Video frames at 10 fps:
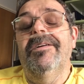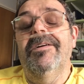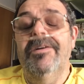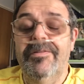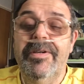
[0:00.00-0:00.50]

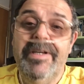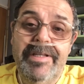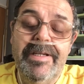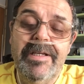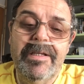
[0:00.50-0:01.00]
of a
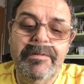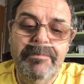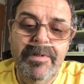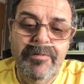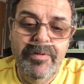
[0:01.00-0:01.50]
headache,
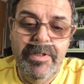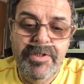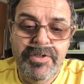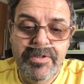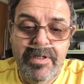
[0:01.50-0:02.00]
of
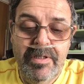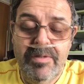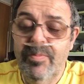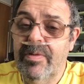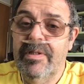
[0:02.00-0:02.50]
which I
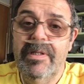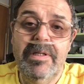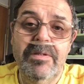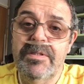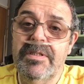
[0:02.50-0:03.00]
completely
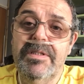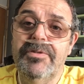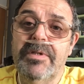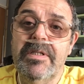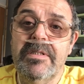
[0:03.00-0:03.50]
lost
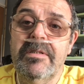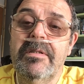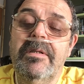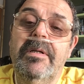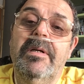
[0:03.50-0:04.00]
interest.
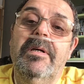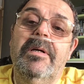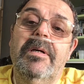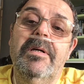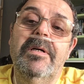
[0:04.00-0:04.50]

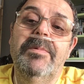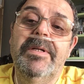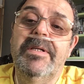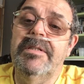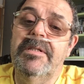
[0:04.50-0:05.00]
And
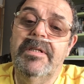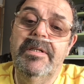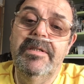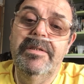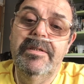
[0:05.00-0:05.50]
as I said
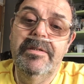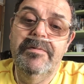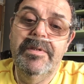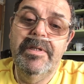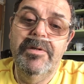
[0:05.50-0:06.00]
in the
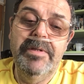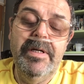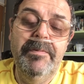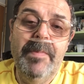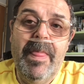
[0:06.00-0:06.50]
video there,
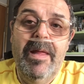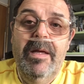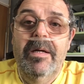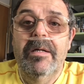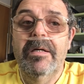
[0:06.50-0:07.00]

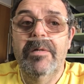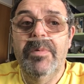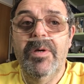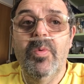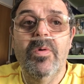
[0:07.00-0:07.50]

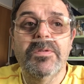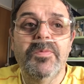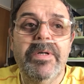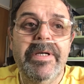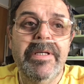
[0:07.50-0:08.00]
I walked
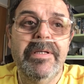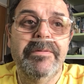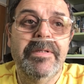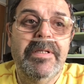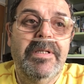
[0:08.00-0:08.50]
away
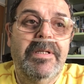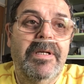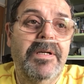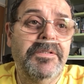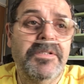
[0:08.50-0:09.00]

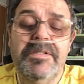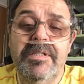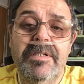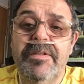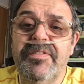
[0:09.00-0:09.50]
and just did
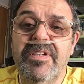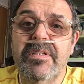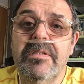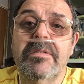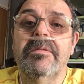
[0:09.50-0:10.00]
other
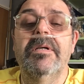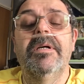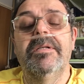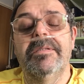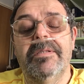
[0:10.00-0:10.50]
things.
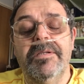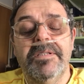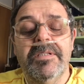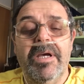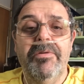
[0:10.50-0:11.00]
I
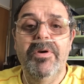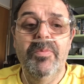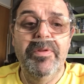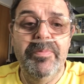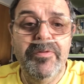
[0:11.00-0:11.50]
did carry on
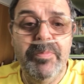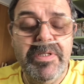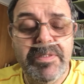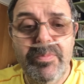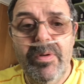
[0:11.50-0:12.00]
with a few
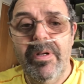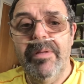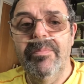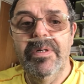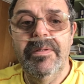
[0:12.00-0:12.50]
bits of
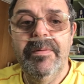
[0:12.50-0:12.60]
modelling, but